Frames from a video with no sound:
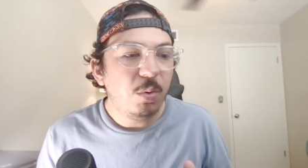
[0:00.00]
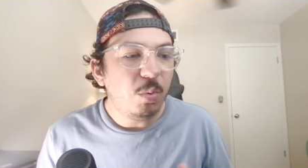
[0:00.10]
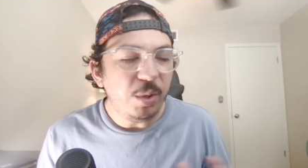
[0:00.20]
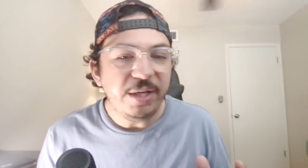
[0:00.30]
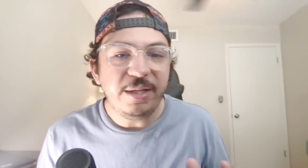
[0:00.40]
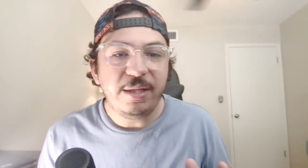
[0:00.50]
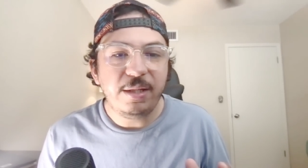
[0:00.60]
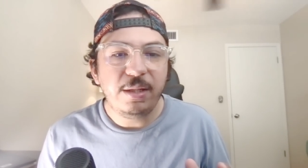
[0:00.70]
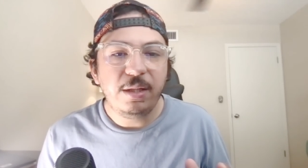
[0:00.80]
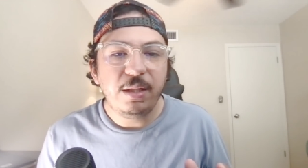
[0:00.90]
with
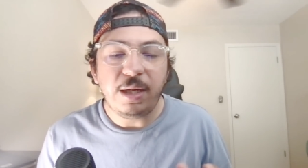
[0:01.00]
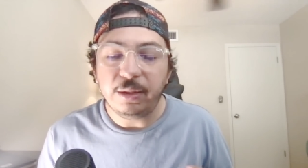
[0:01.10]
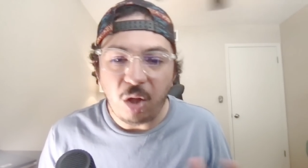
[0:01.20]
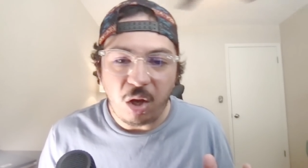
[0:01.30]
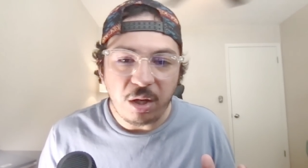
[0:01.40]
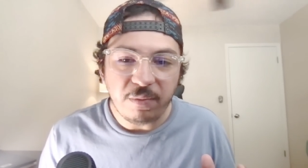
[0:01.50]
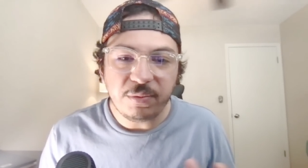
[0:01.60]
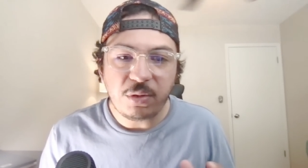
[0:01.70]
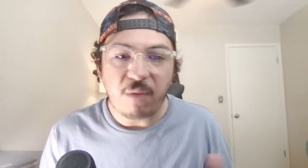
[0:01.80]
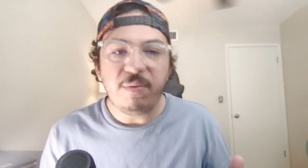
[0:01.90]
a lot
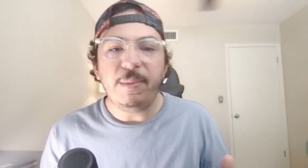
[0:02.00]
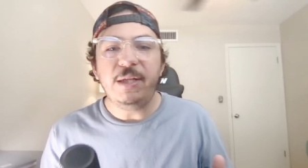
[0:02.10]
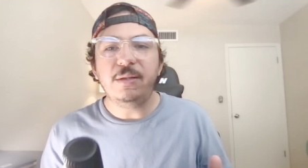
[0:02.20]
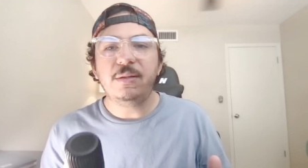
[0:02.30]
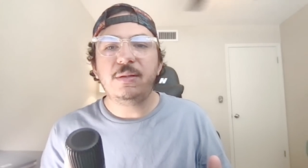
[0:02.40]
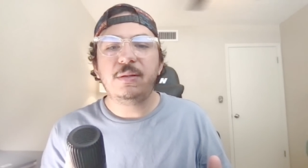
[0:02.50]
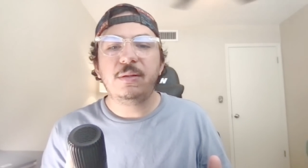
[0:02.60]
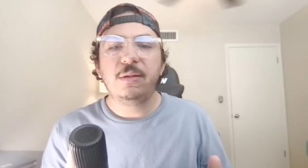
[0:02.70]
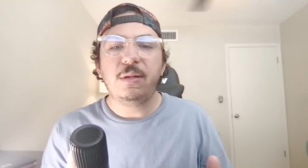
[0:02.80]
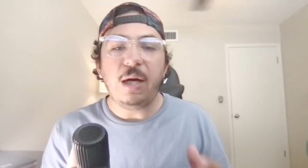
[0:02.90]
of governments
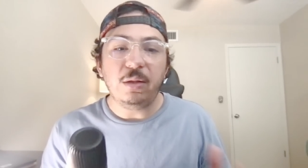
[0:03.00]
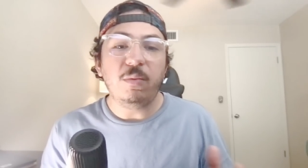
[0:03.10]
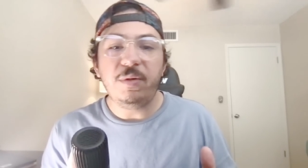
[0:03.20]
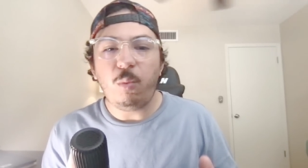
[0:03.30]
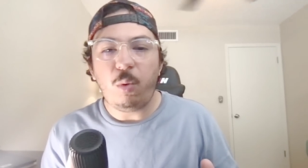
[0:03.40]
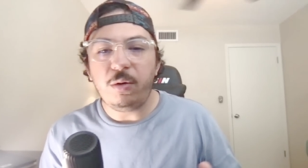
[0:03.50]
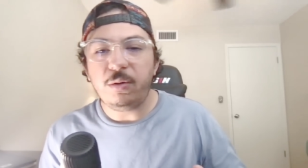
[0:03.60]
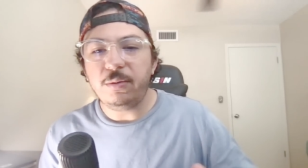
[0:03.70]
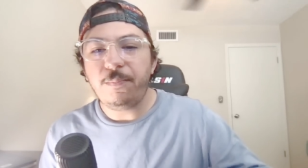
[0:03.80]
all over the world.